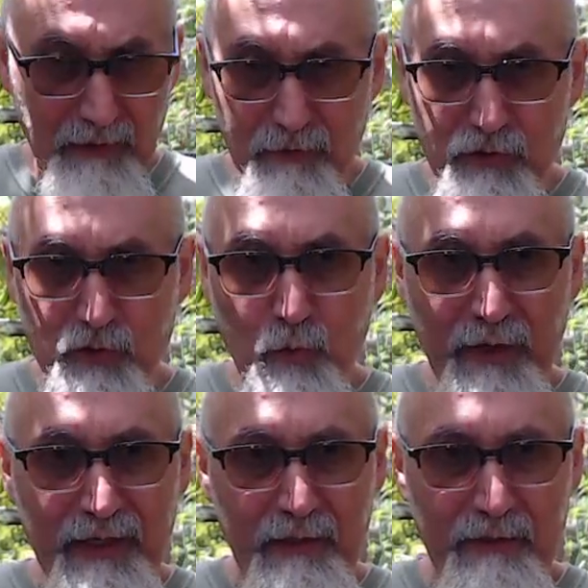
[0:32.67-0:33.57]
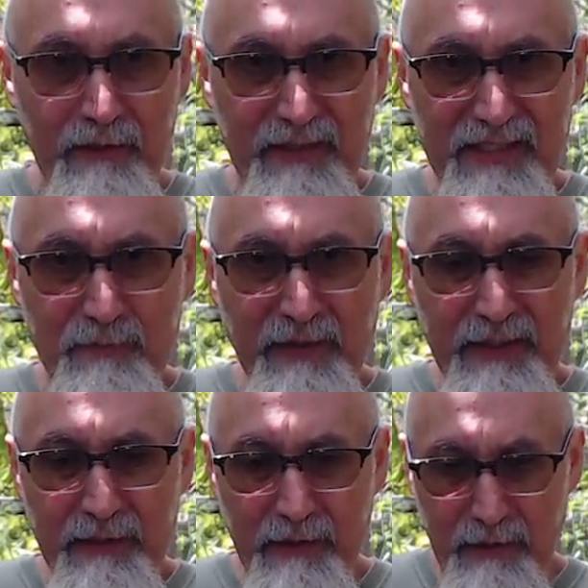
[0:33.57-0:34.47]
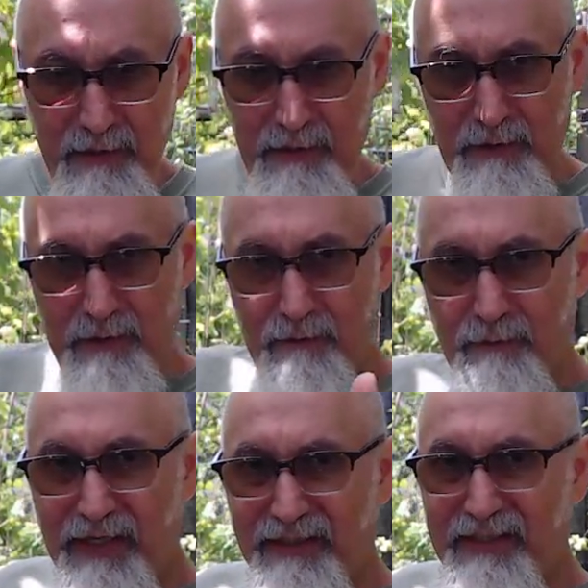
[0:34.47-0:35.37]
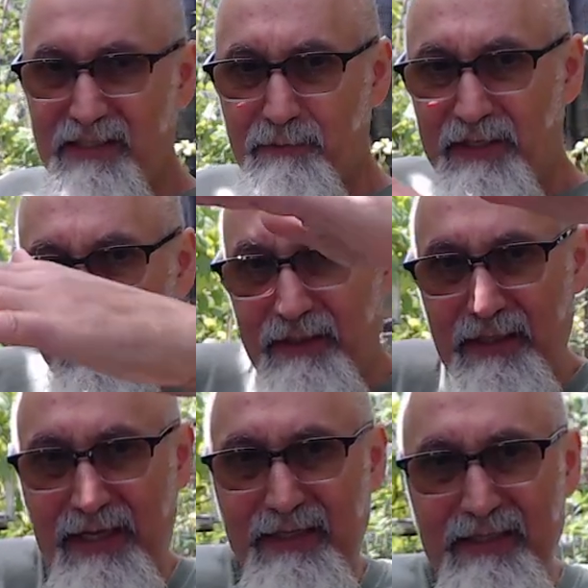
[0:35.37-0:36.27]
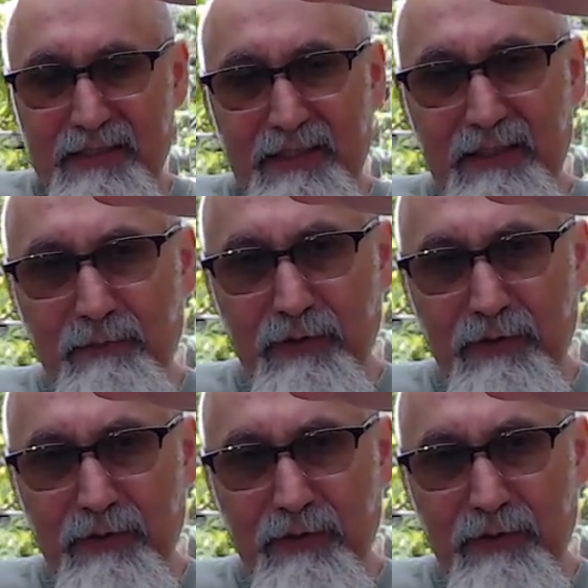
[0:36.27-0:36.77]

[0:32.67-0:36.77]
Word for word: square, this big, by this big, and this deep.